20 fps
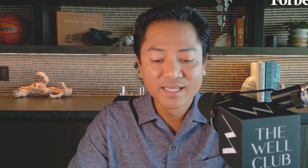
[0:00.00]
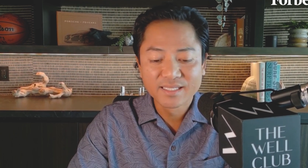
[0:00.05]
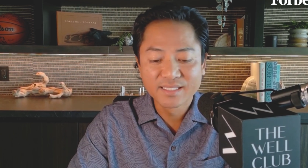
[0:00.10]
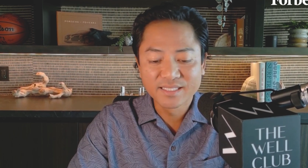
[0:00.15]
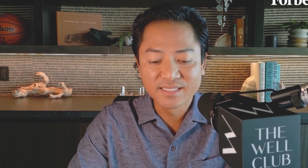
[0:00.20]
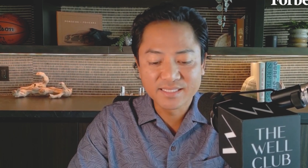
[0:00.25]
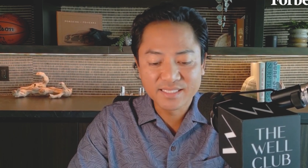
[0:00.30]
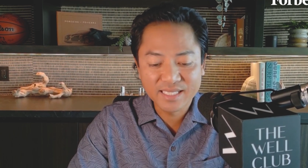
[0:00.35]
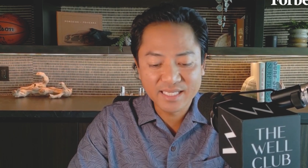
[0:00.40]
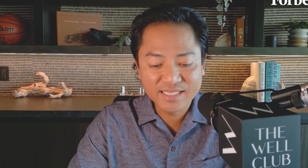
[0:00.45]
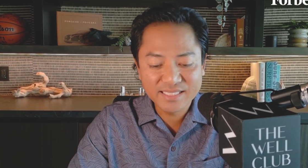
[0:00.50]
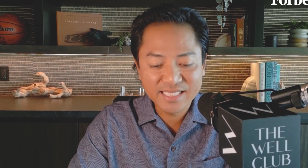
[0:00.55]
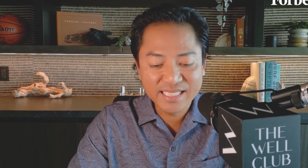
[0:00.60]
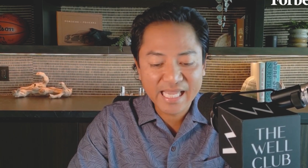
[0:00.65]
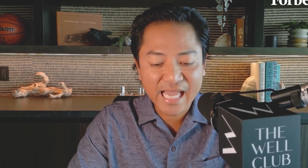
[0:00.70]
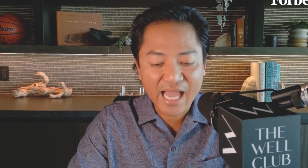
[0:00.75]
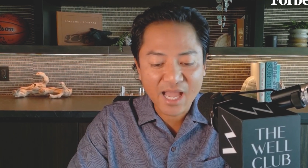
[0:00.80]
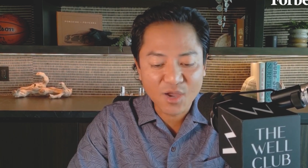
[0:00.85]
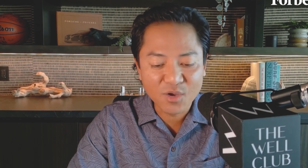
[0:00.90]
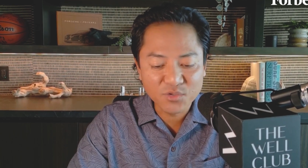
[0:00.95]
discussing
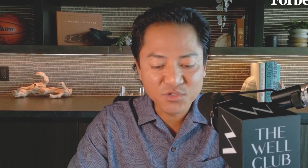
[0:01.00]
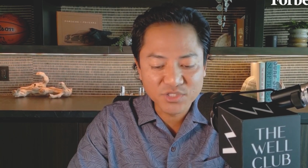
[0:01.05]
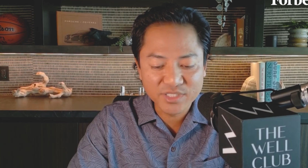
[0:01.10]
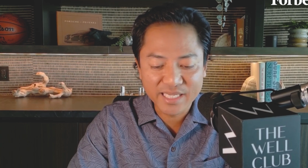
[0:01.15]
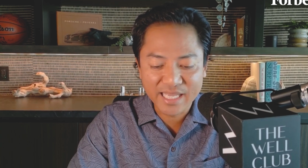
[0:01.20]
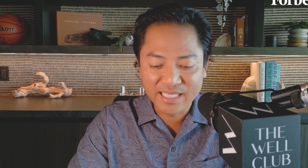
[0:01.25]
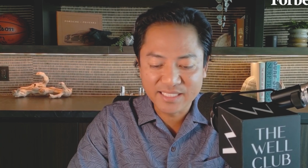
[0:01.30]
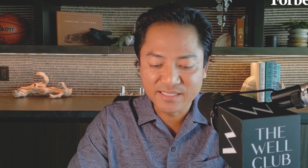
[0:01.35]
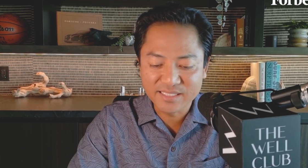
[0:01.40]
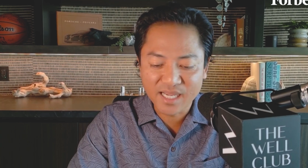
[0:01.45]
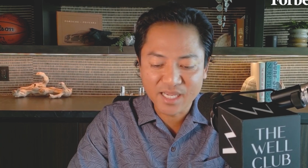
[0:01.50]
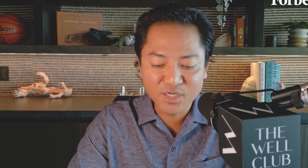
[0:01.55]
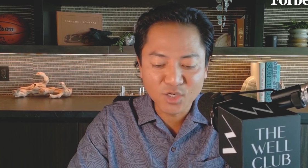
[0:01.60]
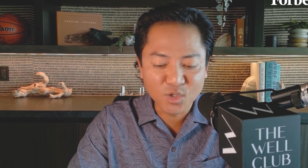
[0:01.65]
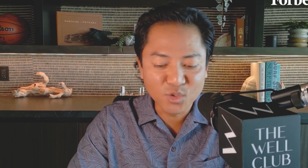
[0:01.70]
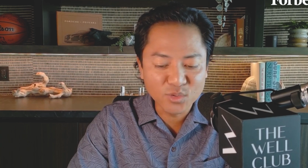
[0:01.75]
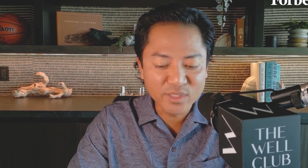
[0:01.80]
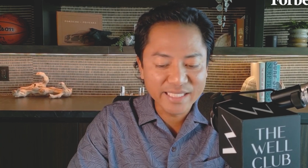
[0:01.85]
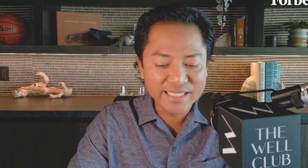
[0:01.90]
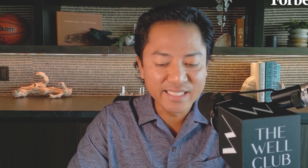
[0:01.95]
how she has not
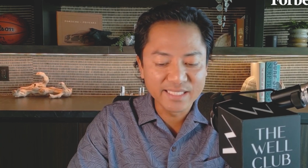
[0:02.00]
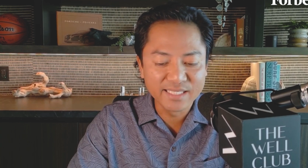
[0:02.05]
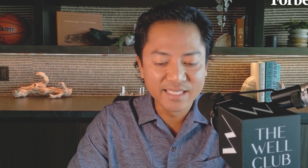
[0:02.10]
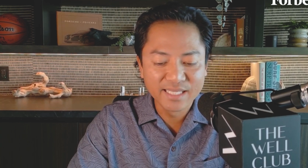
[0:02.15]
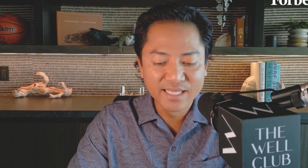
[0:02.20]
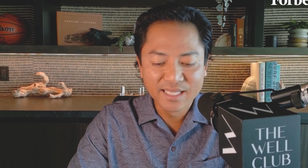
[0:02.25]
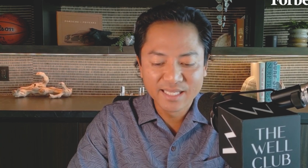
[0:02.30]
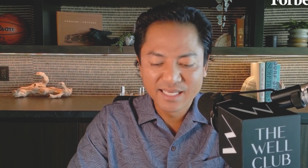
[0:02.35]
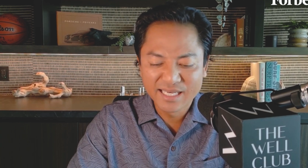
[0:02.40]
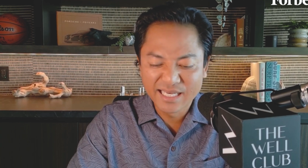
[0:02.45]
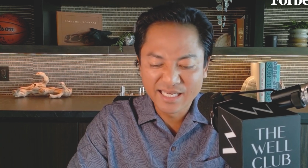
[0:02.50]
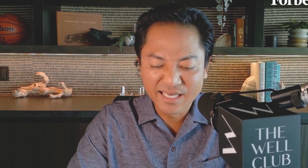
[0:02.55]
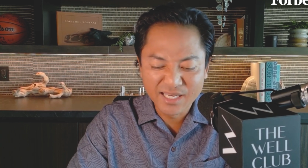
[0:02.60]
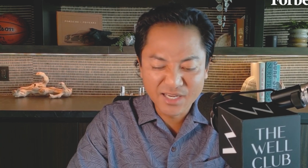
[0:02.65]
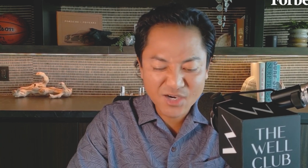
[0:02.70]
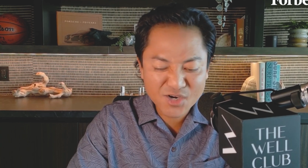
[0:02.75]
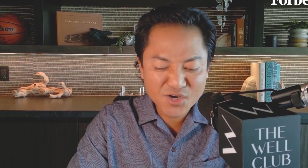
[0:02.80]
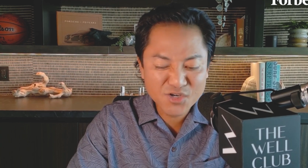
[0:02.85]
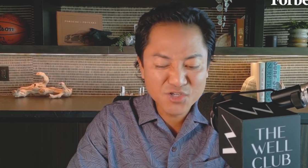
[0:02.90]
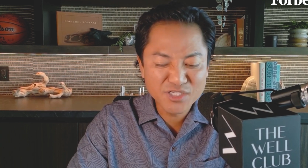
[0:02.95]
only
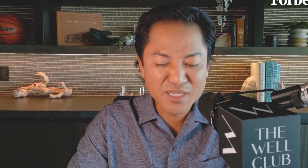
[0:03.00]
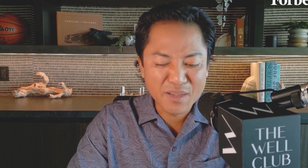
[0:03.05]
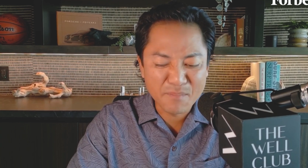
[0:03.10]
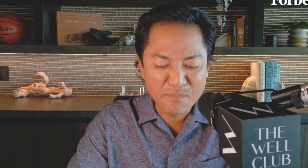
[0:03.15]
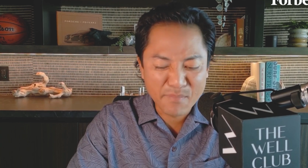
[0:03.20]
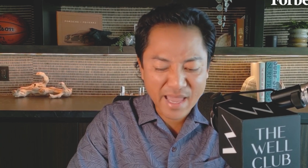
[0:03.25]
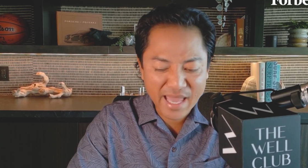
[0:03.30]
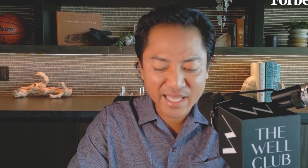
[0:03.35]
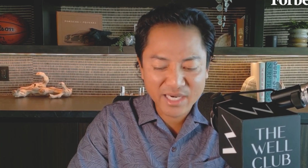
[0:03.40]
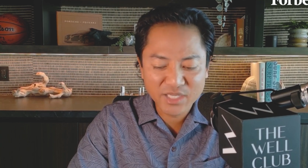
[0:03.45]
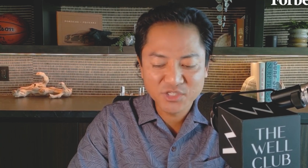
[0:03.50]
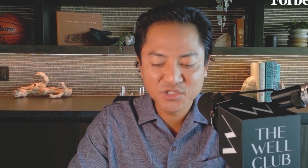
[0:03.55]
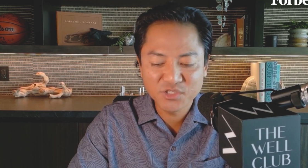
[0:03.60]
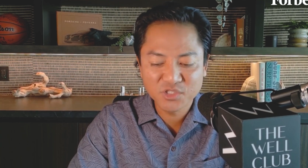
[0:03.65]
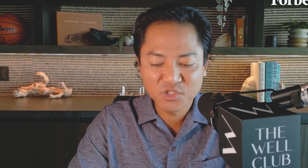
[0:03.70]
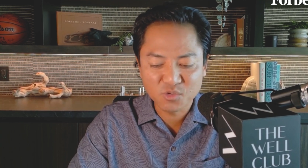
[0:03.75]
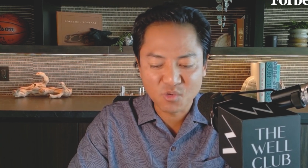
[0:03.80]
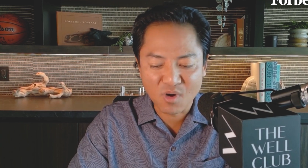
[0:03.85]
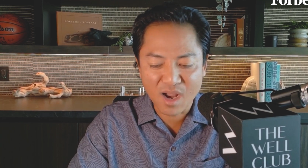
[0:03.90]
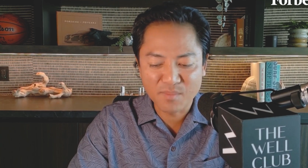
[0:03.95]
learned to manage her
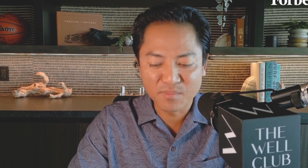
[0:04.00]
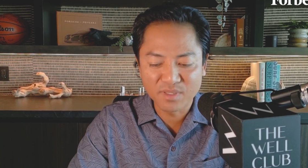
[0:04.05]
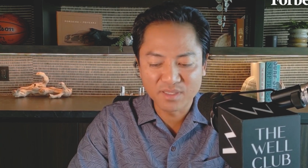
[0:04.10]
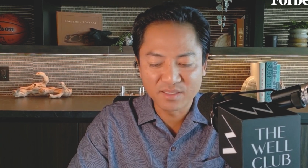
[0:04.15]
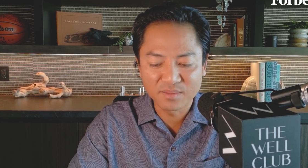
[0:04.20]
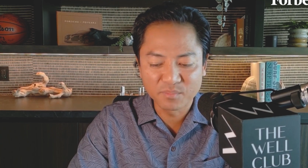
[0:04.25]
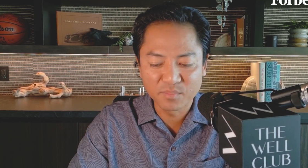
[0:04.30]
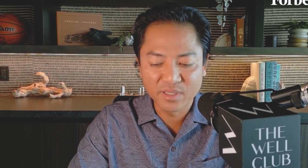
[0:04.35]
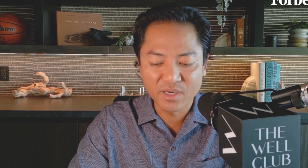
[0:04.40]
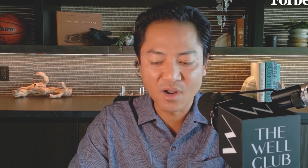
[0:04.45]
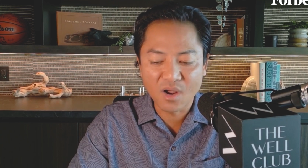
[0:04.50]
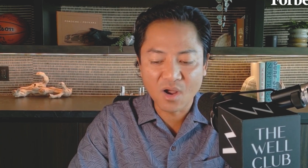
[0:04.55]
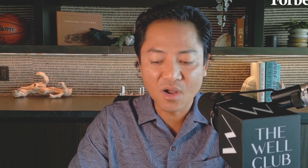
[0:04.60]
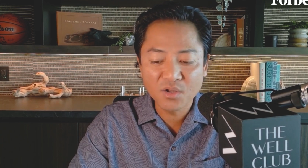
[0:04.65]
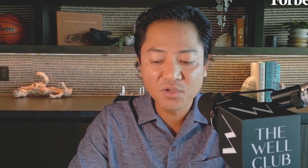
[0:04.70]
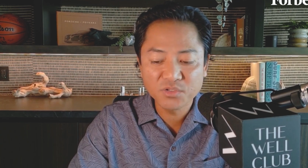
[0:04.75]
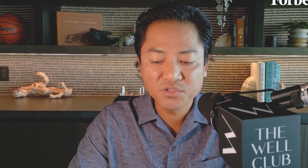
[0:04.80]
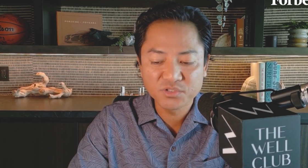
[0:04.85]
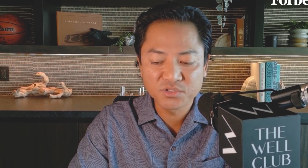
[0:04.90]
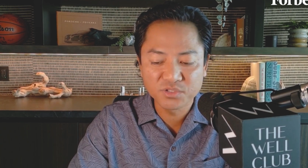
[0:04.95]
trauma, but
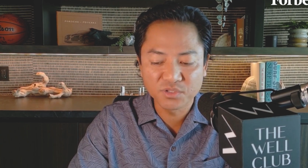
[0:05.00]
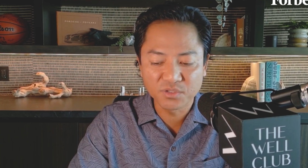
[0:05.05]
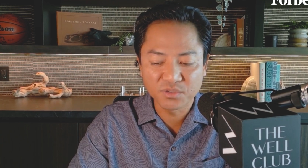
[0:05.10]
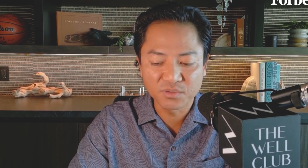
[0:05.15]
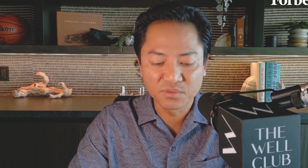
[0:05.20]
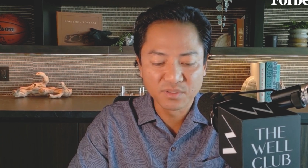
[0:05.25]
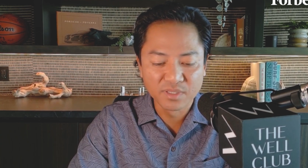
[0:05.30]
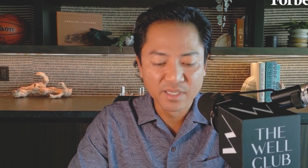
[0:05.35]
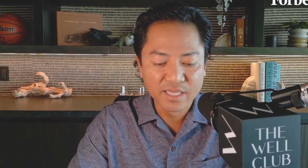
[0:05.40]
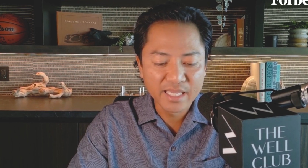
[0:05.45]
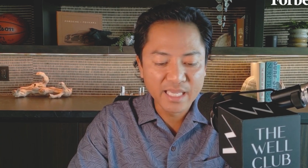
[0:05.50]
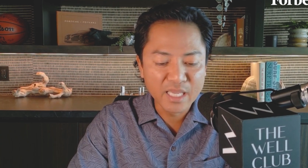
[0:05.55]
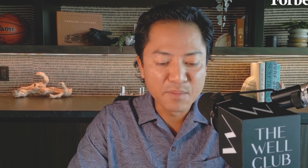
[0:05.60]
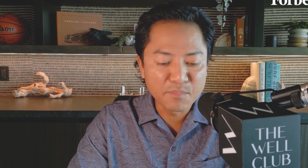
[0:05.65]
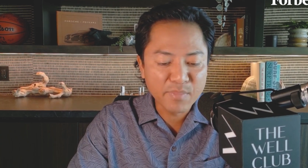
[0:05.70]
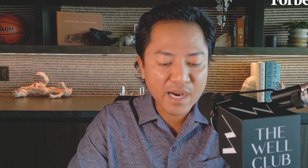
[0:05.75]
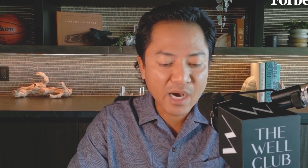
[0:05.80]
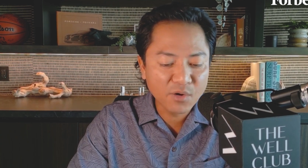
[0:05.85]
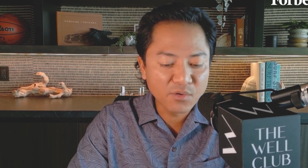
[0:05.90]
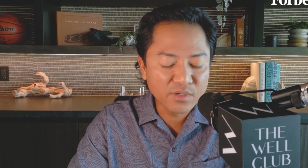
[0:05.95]
also
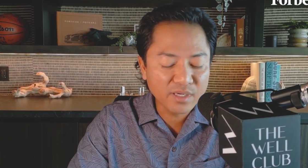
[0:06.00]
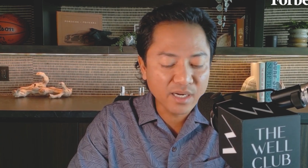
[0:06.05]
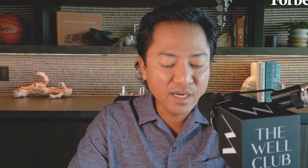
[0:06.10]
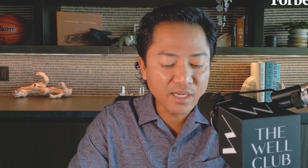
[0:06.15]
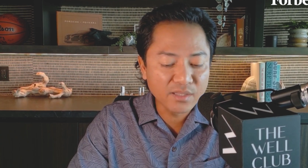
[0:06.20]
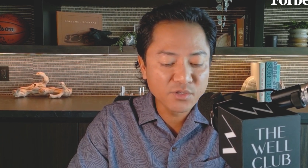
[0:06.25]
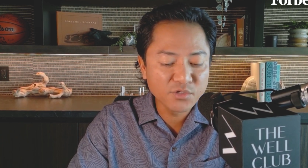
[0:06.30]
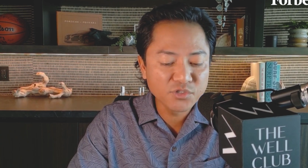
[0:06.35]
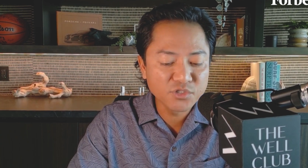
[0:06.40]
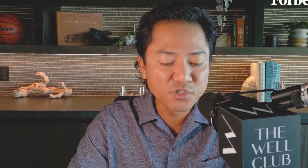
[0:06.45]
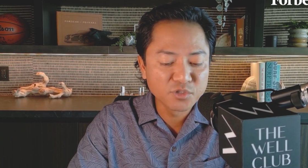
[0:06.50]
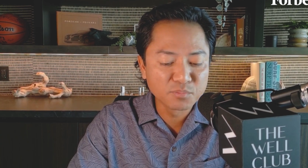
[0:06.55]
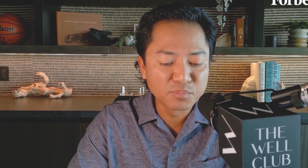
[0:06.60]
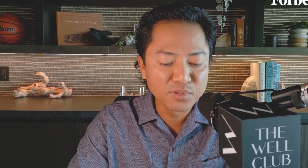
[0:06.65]
empowered others to